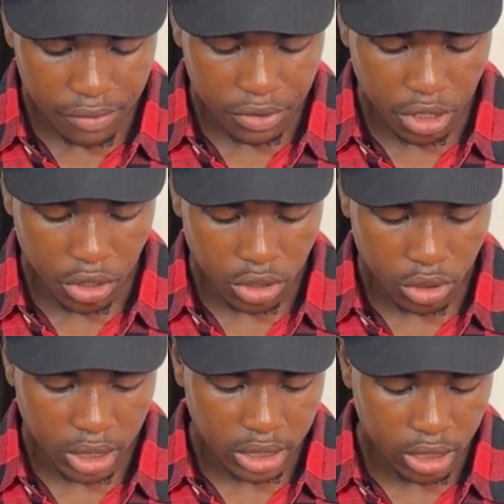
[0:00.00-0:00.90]
the video you want
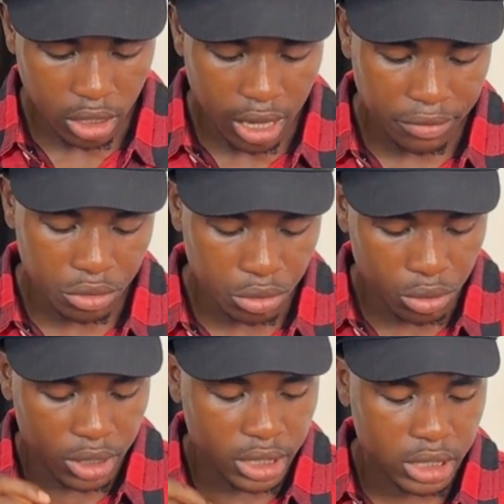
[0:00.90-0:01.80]
to edit, all you have to do
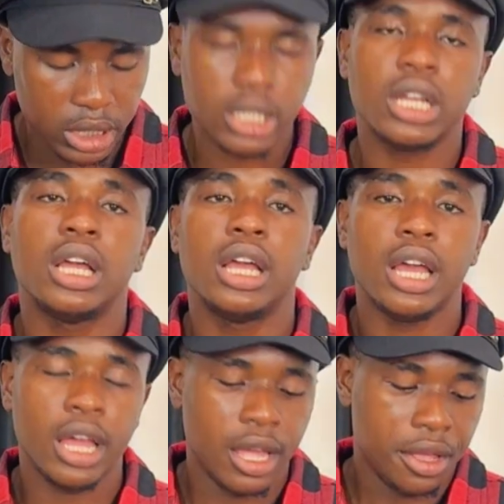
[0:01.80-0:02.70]
is
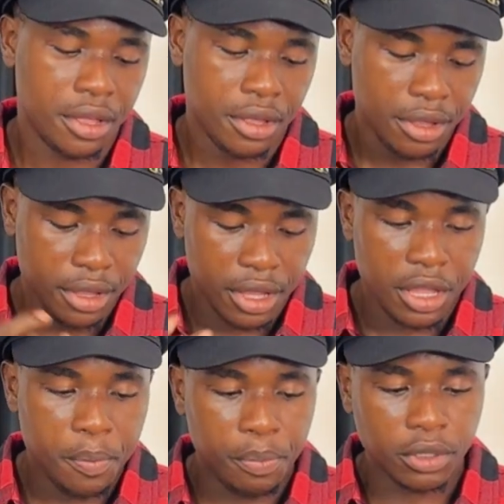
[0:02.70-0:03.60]

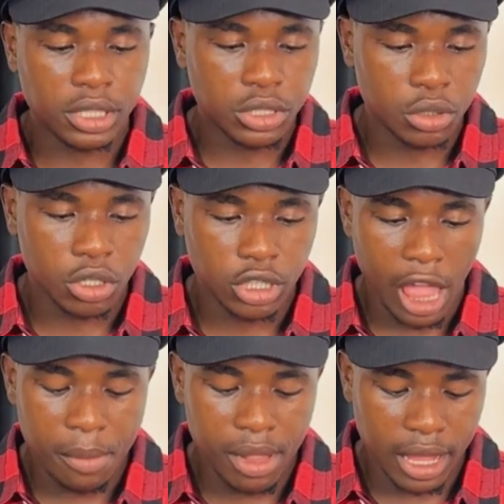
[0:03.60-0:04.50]
import it to your
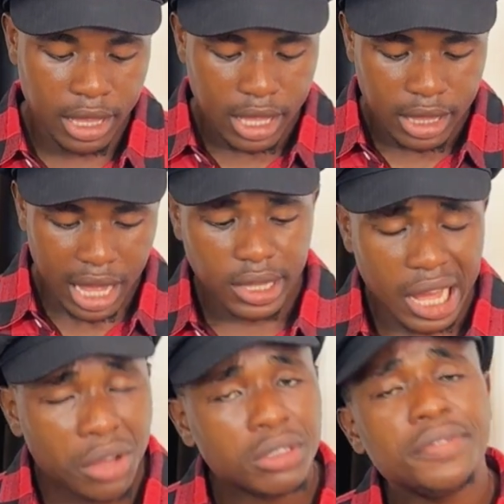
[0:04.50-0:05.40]
timeline.
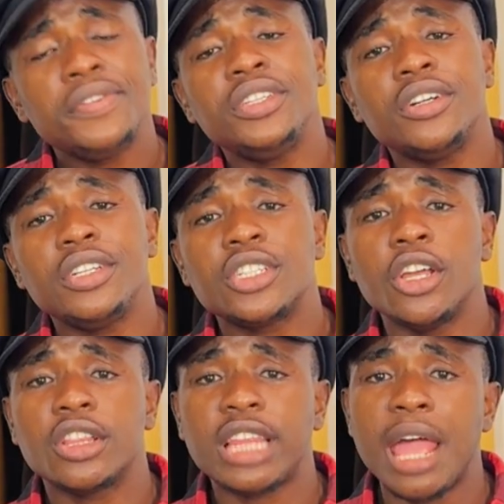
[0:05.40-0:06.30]
Now the video is on
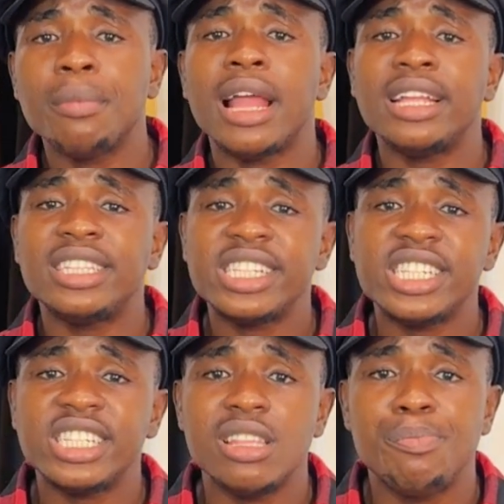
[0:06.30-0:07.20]
your timeline. This
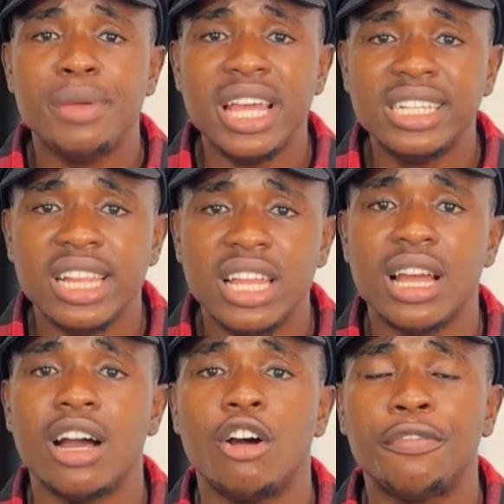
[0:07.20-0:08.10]
is the base
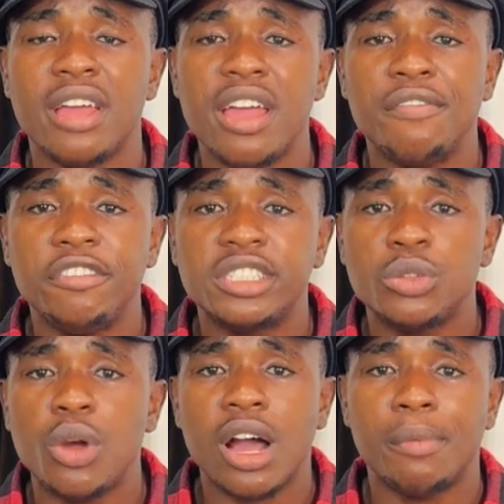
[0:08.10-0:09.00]
layer of everything we're